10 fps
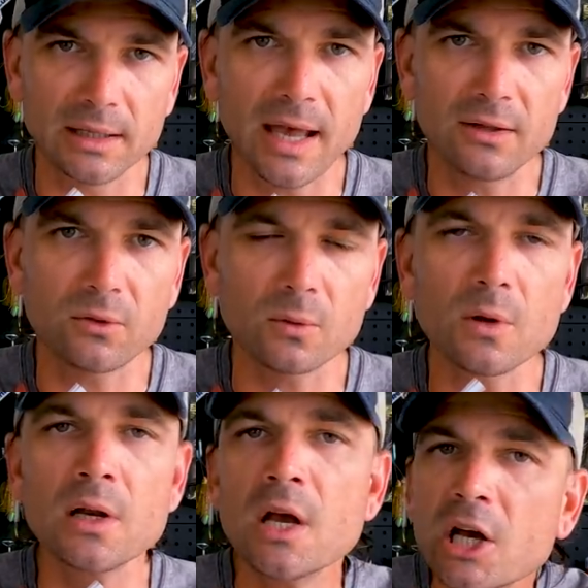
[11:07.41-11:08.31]
head
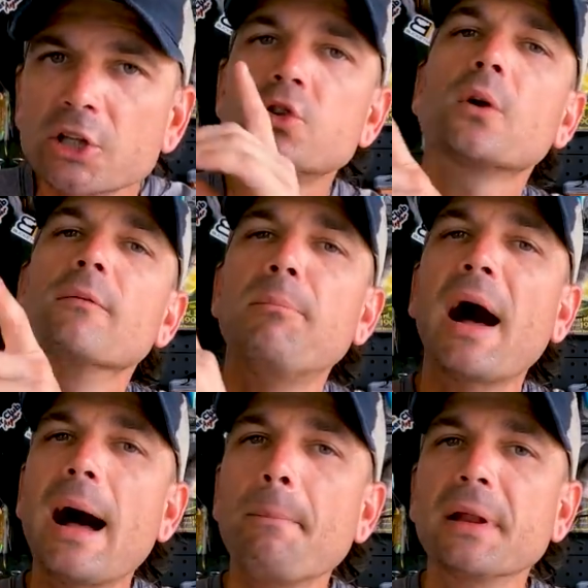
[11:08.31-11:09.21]
through it, you sort of
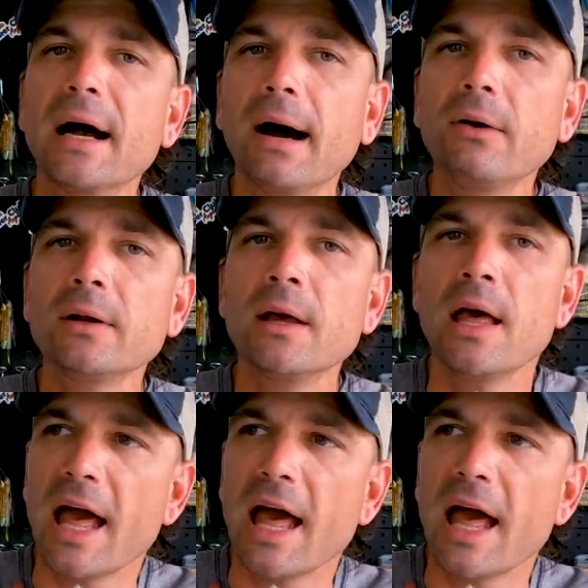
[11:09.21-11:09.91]
pop it out,